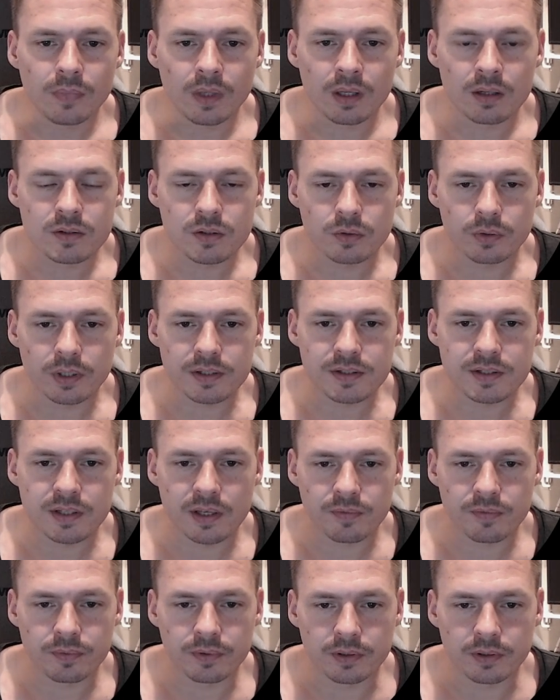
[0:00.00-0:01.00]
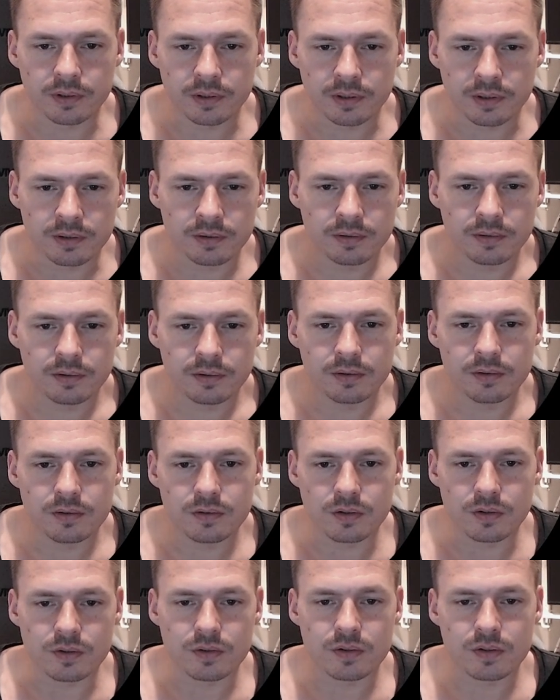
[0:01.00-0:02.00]
So that's definitely
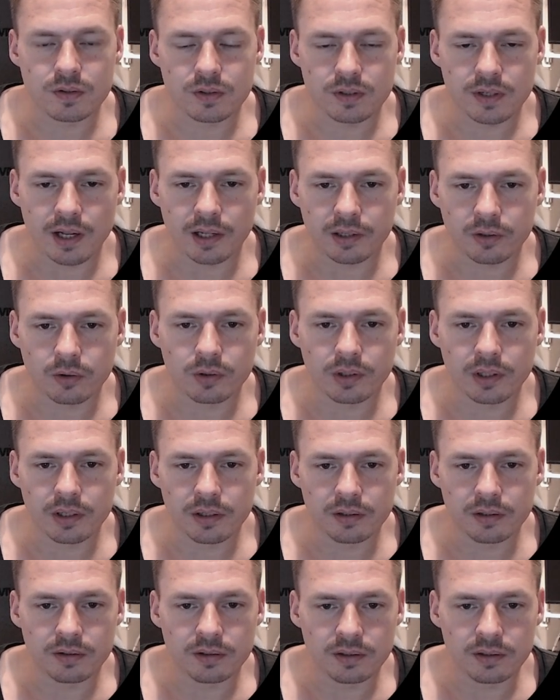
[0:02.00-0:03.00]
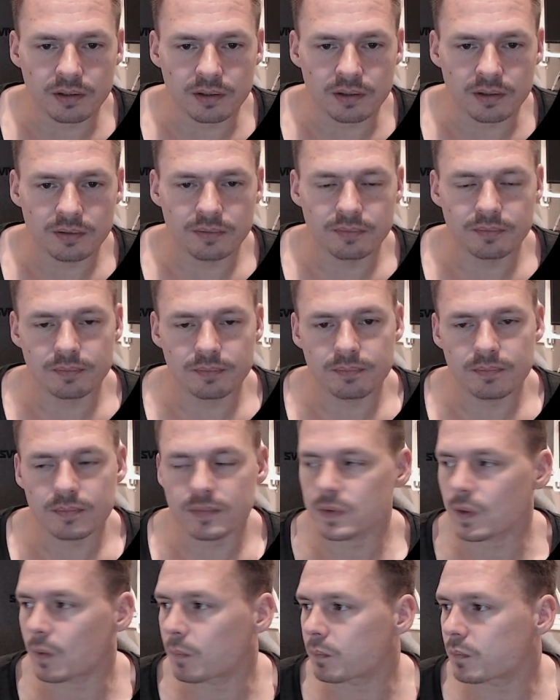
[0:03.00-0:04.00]
just calculating
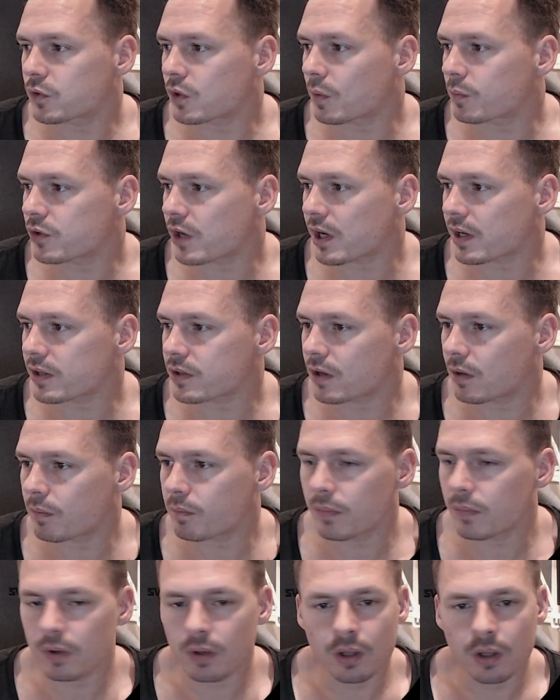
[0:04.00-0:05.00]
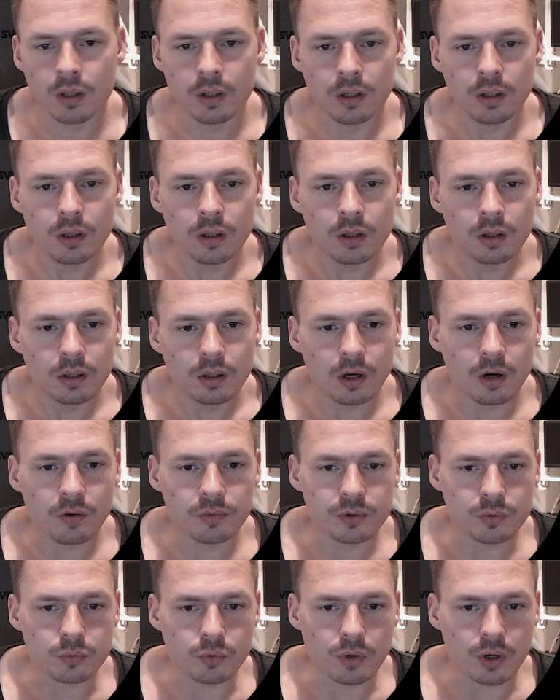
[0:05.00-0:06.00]
some checksum of
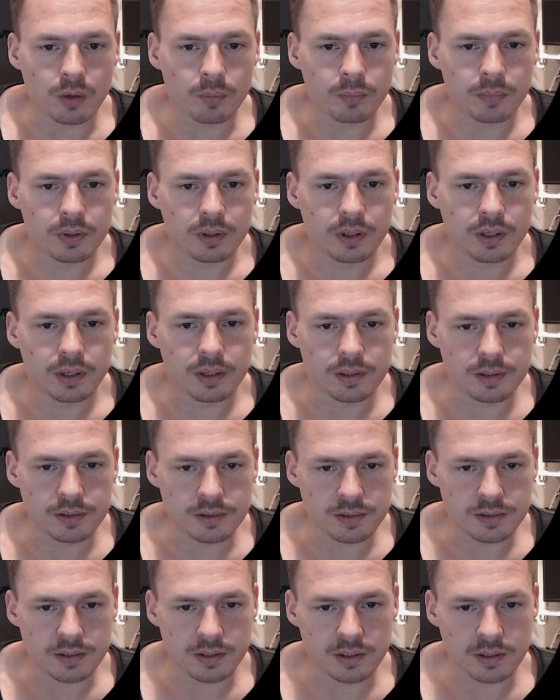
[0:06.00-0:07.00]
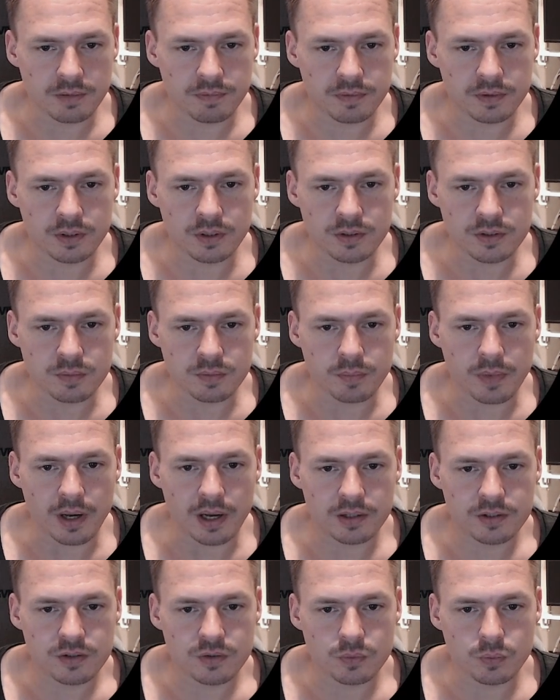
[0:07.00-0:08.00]
the ROM, and if it doesn't
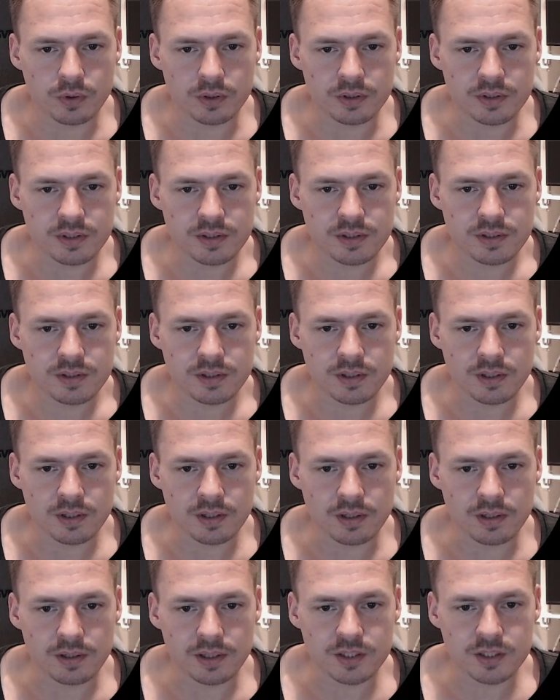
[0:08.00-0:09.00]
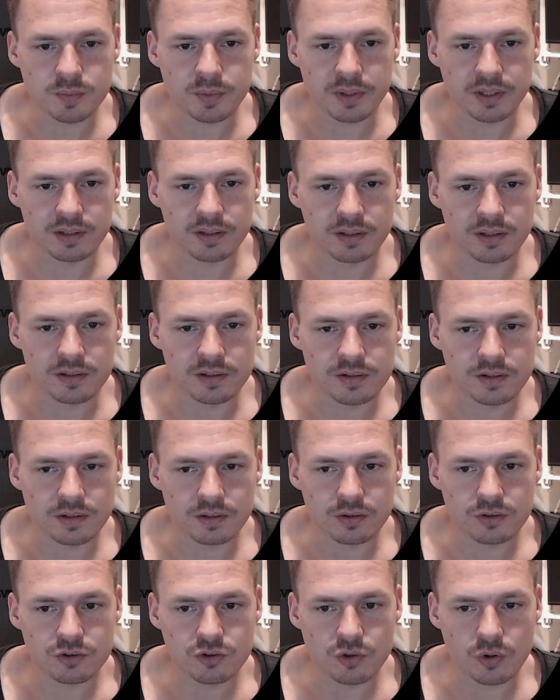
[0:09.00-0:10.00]
match what it's expecting, it's
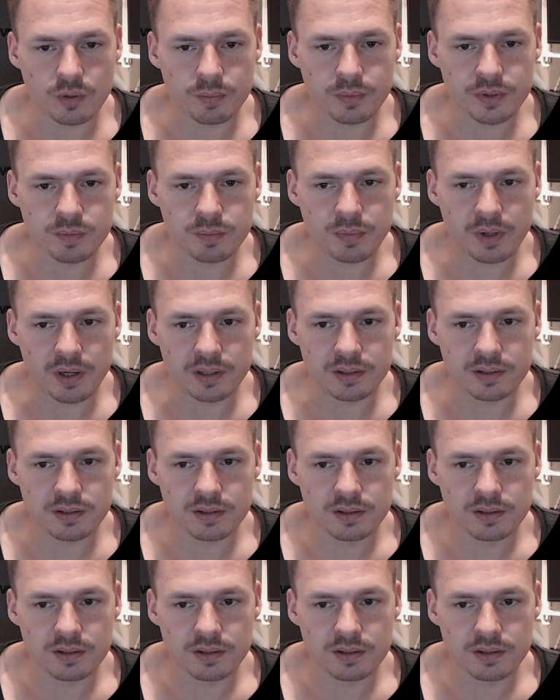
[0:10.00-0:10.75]
gonna show up as bad.